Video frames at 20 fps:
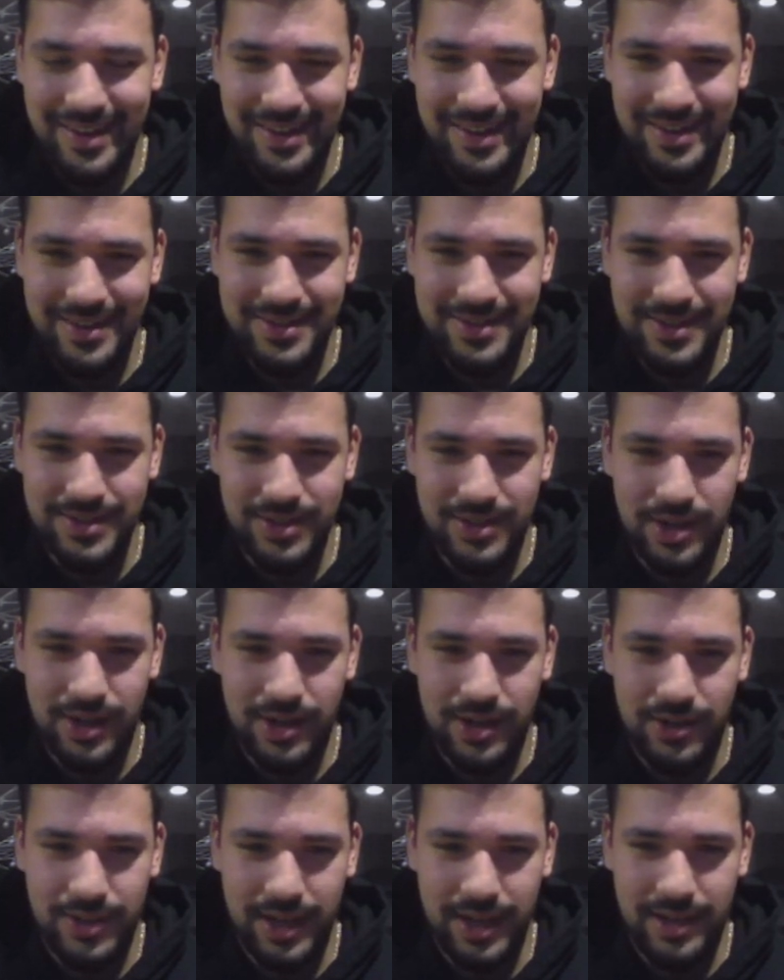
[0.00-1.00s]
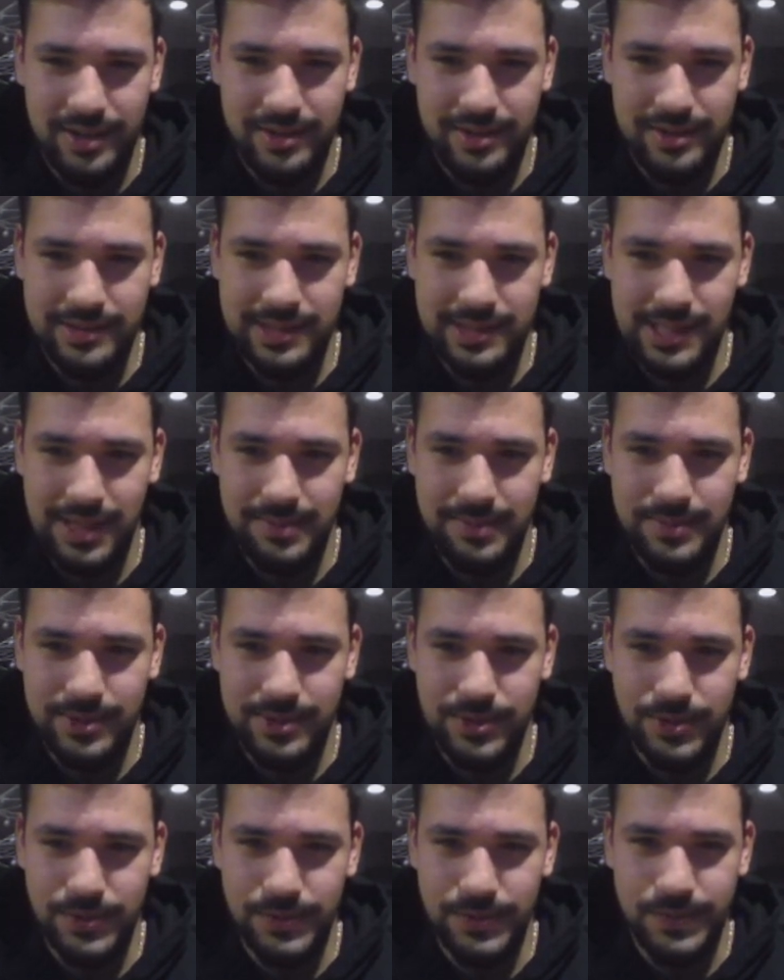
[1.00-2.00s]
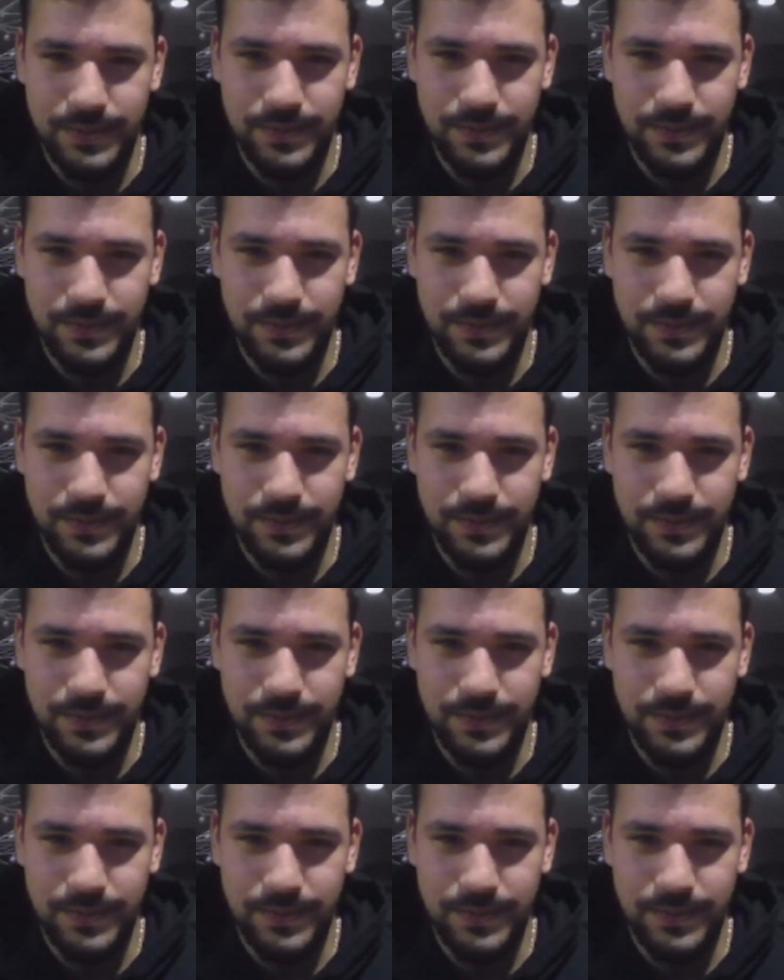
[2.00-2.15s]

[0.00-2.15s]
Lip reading: So this guy caught that in time too.